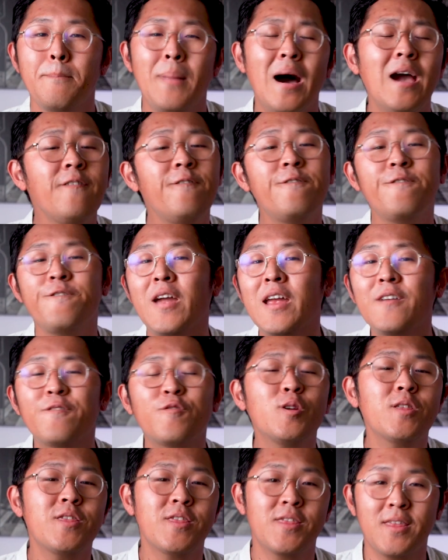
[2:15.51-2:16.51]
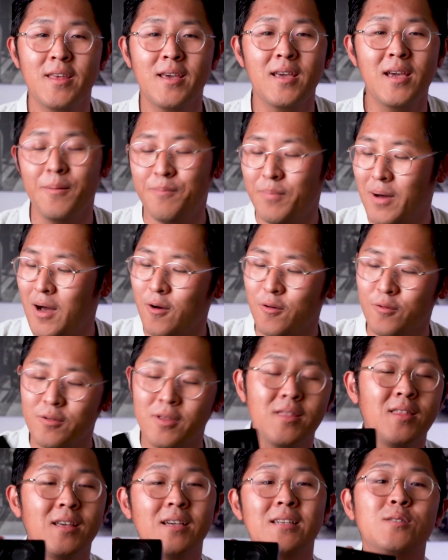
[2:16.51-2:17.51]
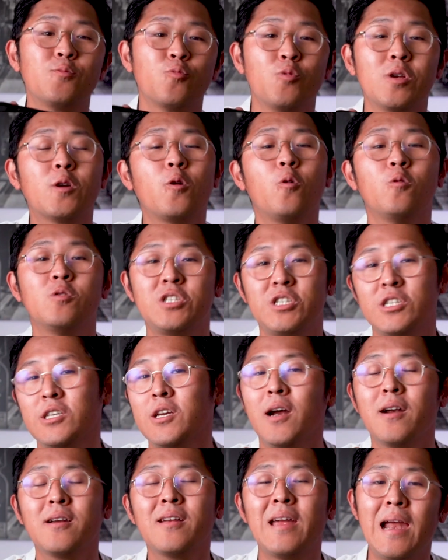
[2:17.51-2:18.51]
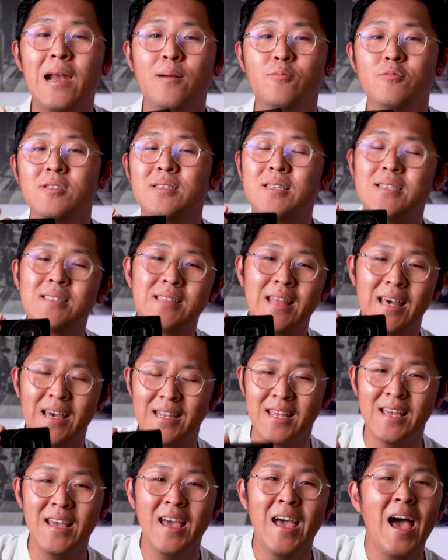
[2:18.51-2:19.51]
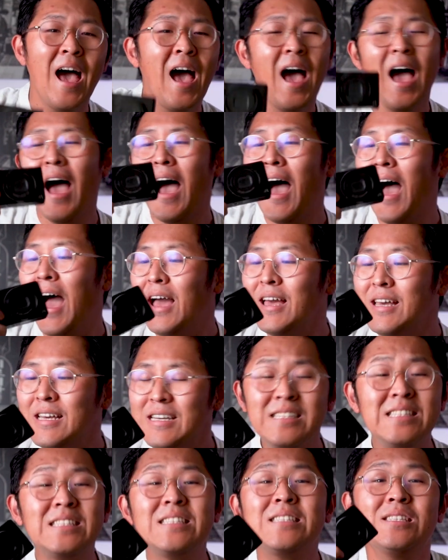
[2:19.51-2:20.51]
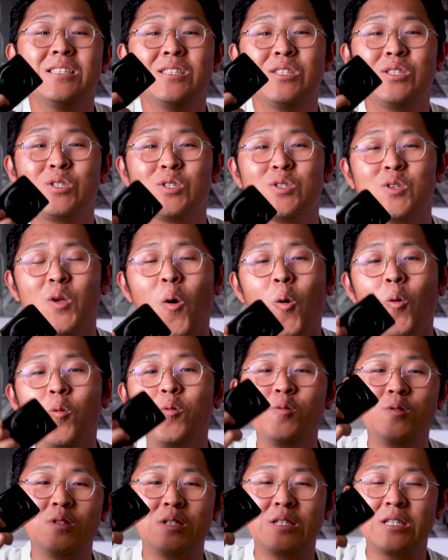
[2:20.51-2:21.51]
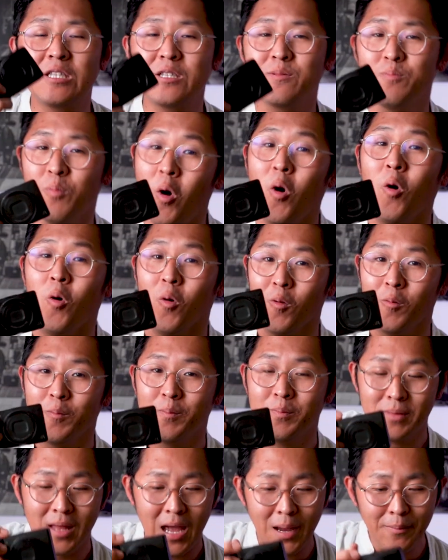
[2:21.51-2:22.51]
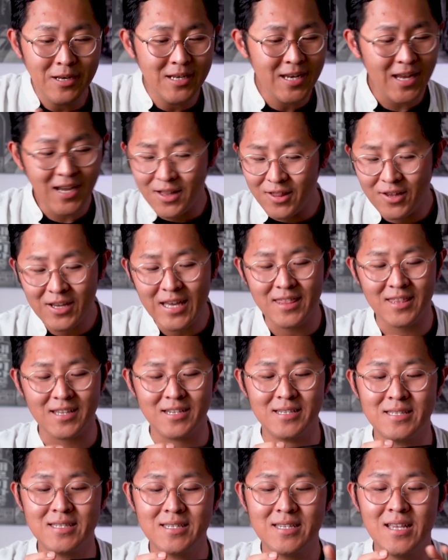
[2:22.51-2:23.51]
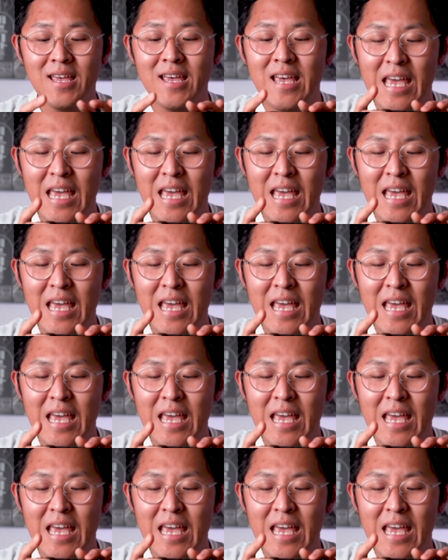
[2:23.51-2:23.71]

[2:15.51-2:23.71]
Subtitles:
My favorite thing about these RICOH GR cameras is that it's so small. I mean, take a look at this.